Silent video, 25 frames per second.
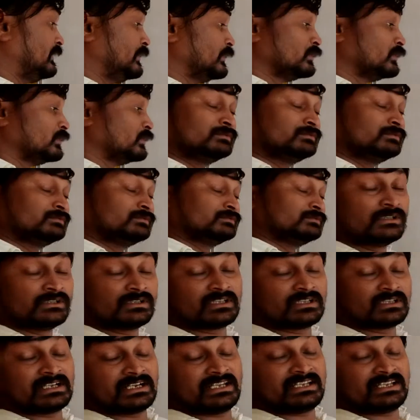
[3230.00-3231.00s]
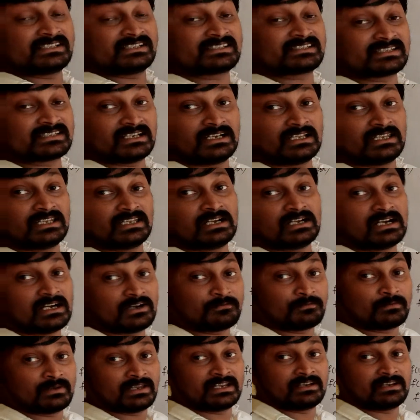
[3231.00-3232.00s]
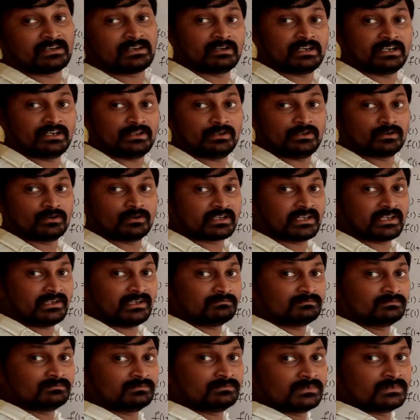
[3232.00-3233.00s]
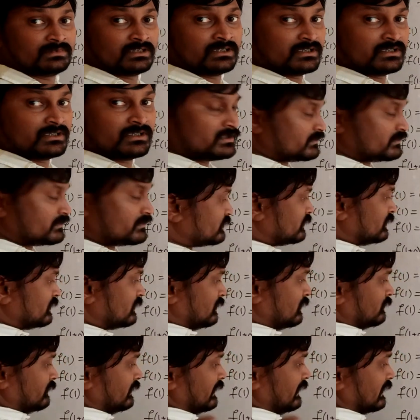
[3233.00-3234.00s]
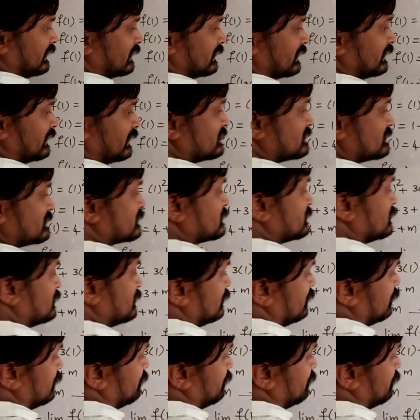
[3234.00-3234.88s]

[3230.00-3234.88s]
video. That is offline video. Okay. So now here it is